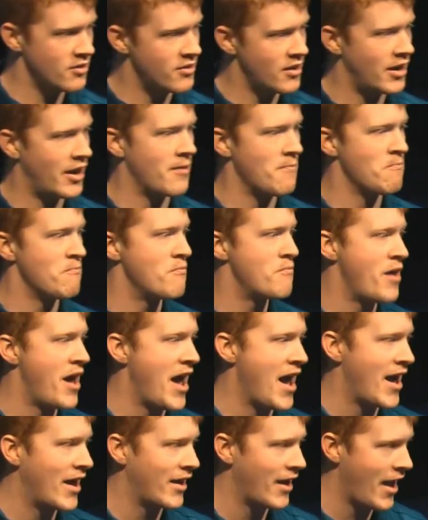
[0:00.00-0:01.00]
that I'm
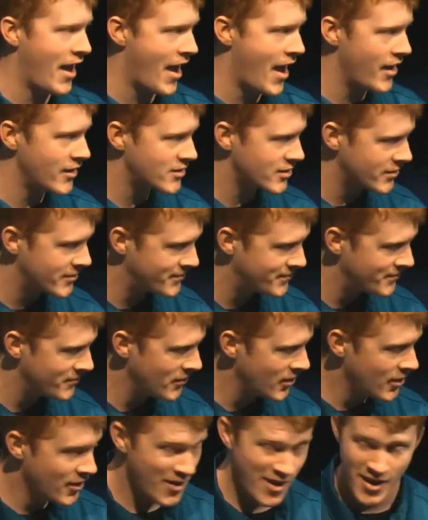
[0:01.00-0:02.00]
bad at.
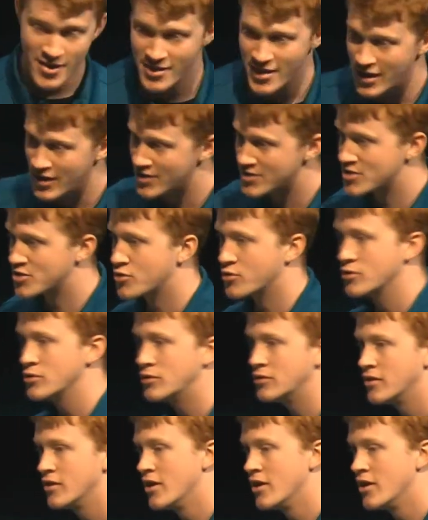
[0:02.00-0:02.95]
And that is true